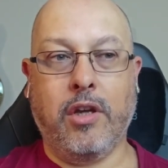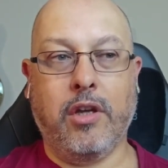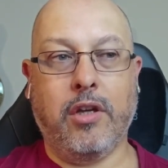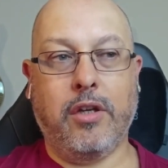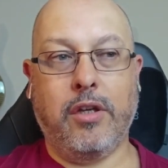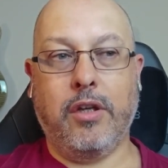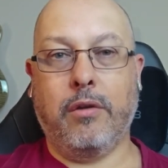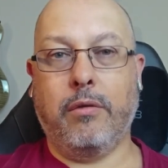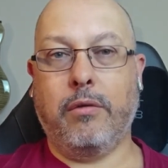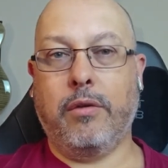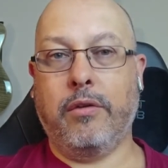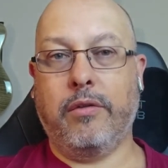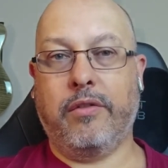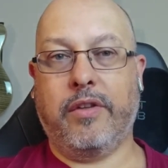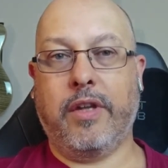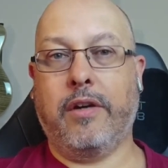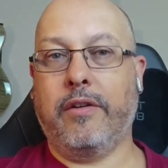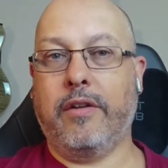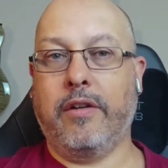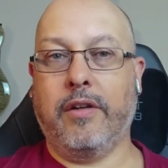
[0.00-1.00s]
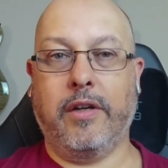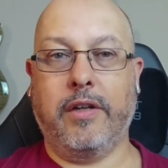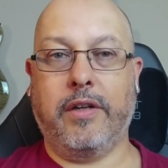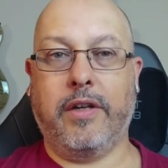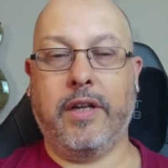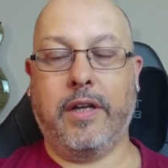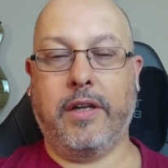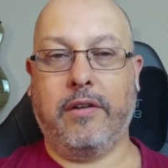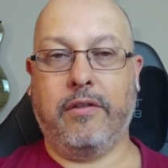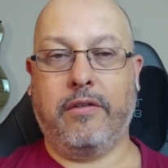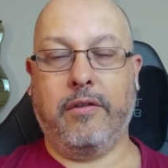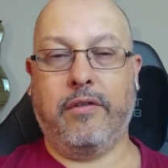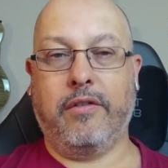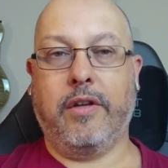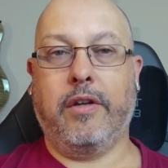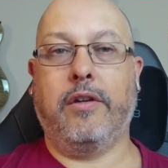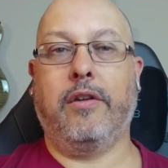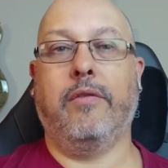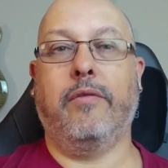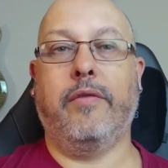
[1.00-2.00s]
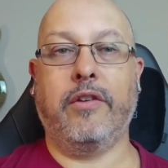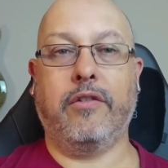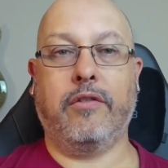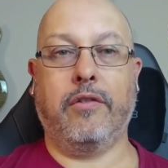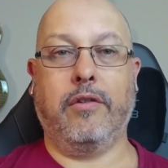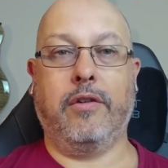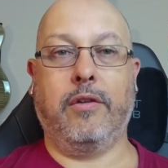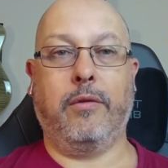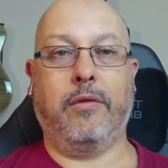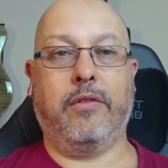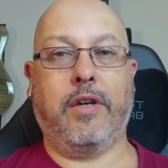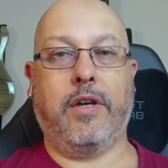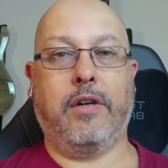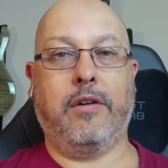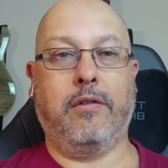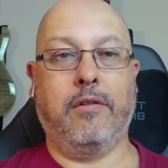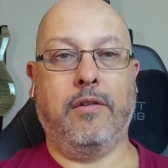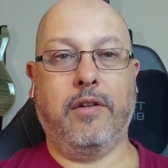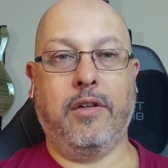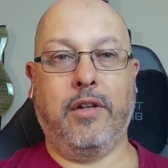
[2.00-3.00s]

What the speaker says: you sell your ideas, you sell your vision, you sell,